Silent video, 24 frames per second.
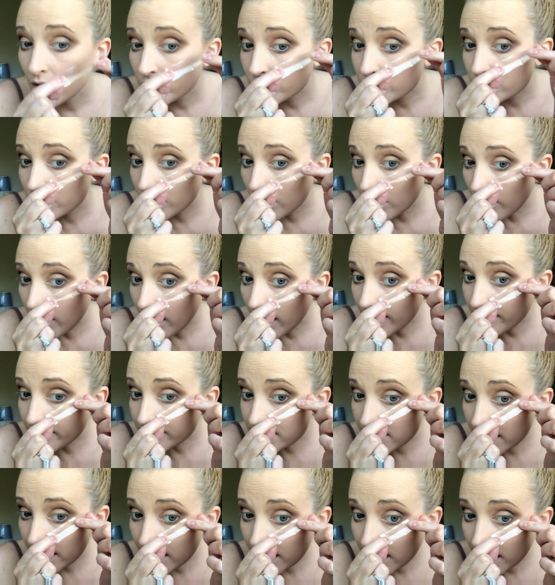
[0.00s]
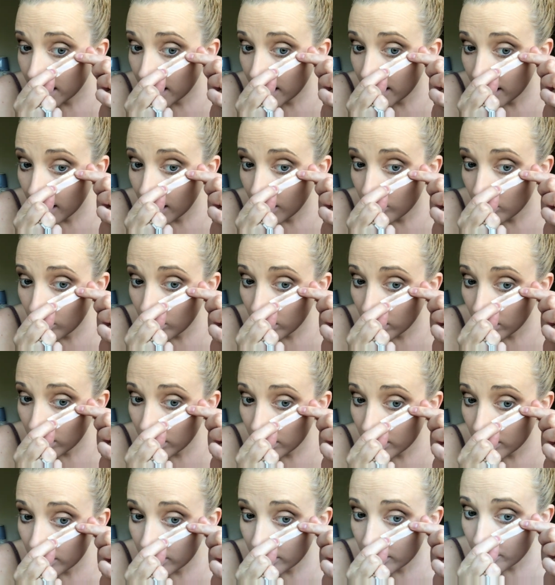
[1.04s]
So I will take it and I
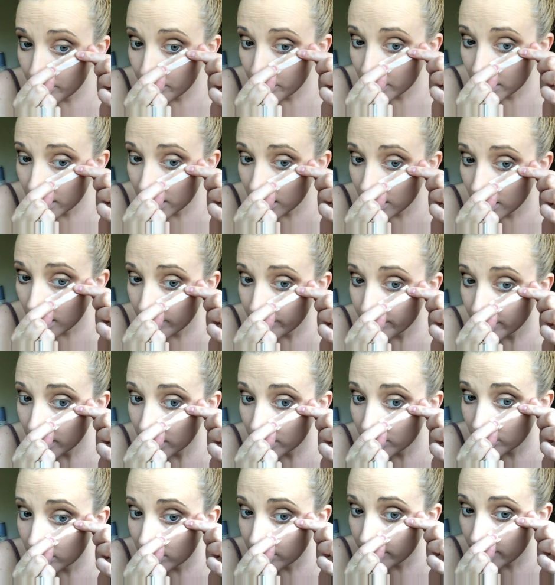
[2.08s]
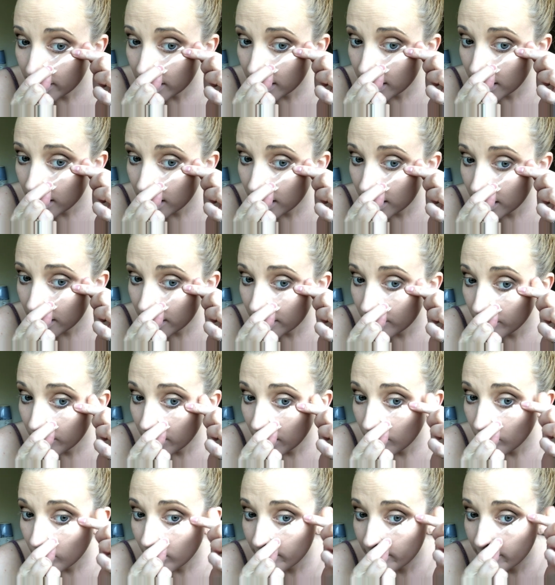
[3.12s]
will put it up under my eye
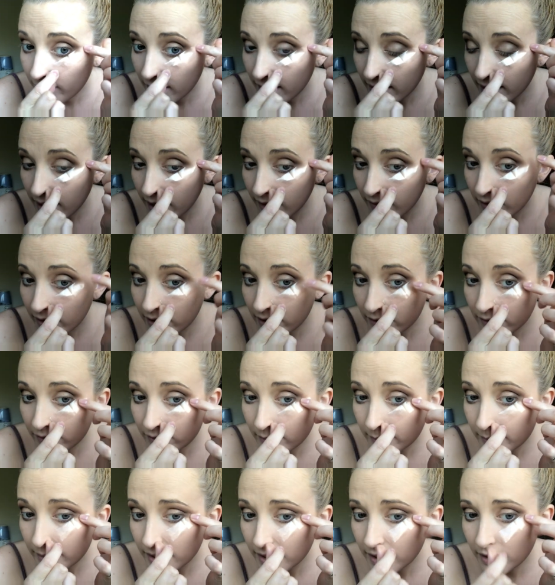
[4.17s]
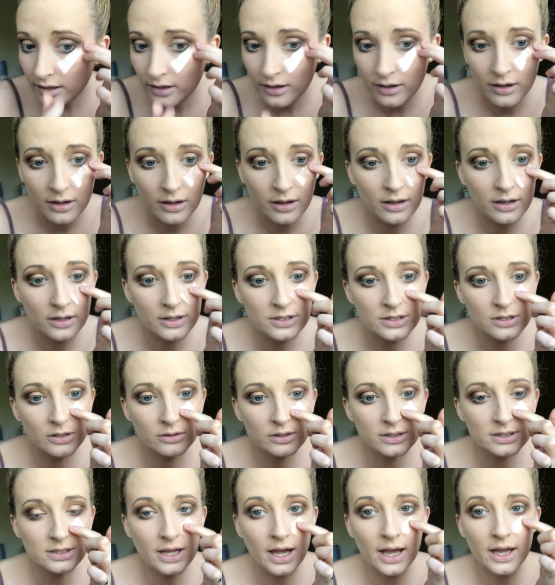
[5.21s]
where I want my eyeliner to be.
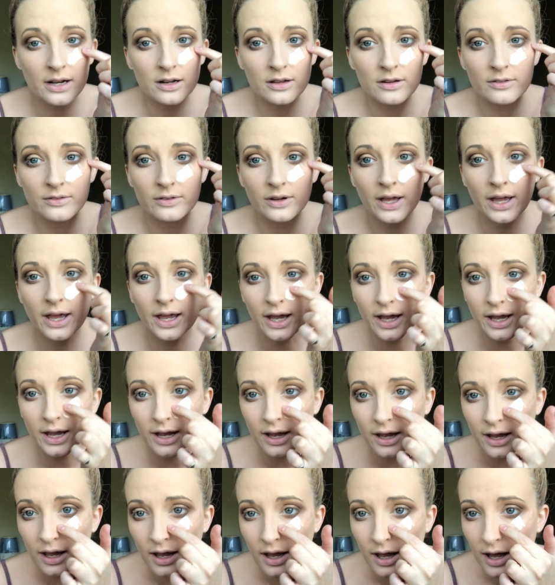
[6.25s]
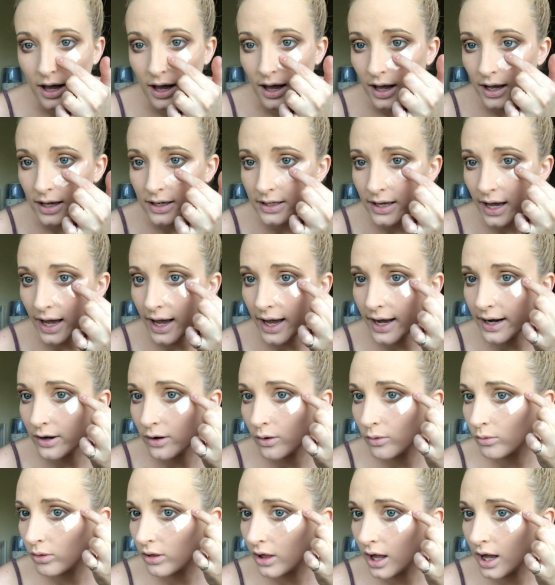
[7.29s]
So it's kind of a
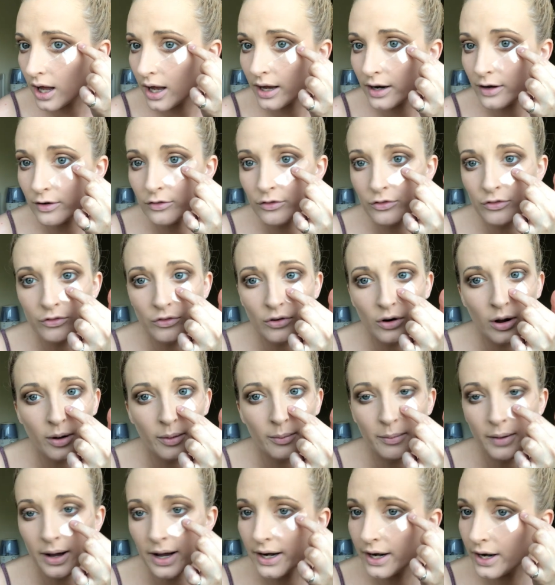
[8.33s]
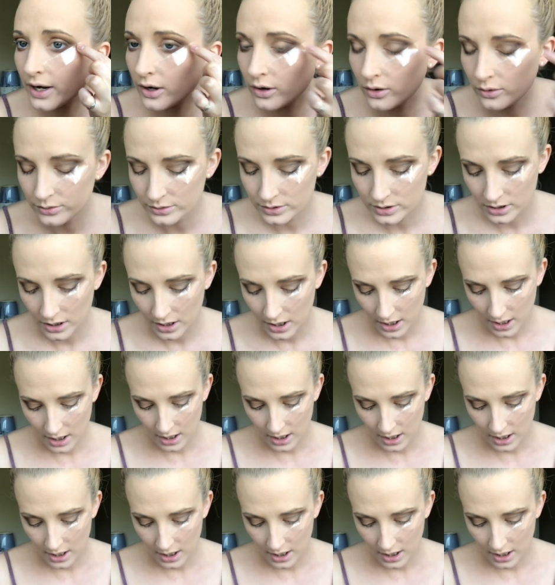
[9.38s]
diagonal line from my nose.